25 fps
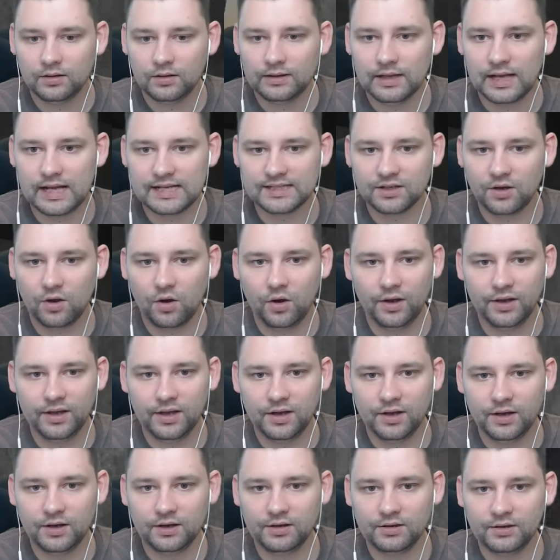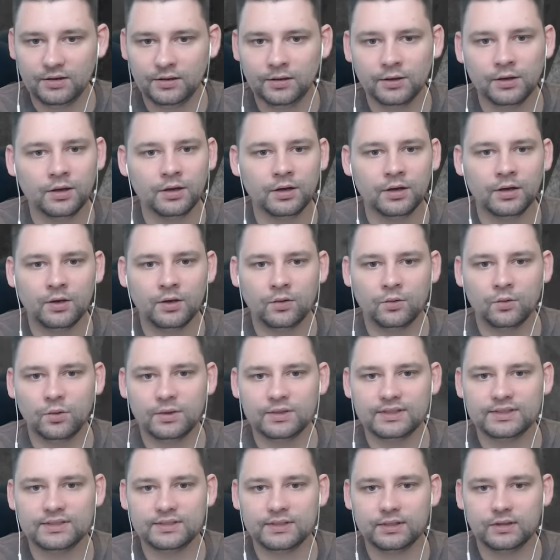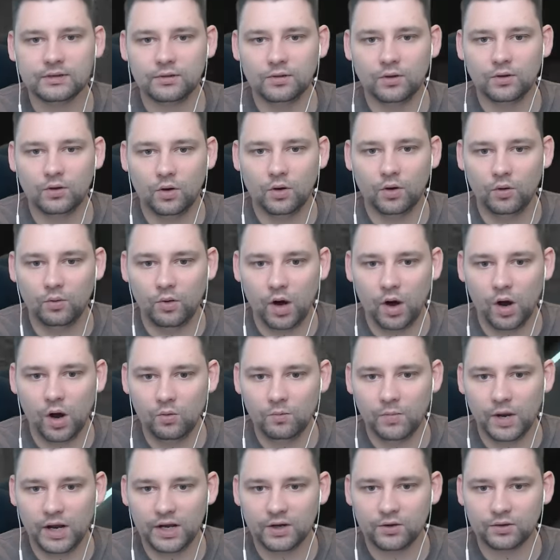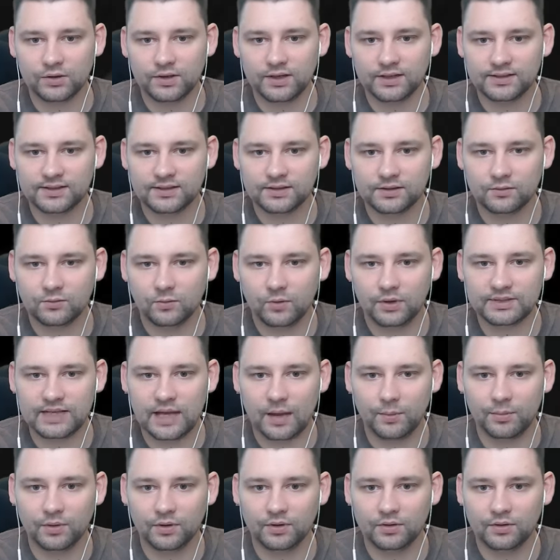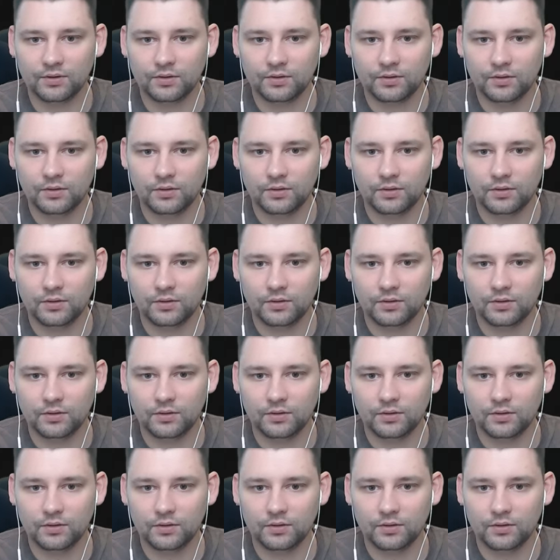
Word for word: That's iron. What's... Oh, oh my goodness. What's happened?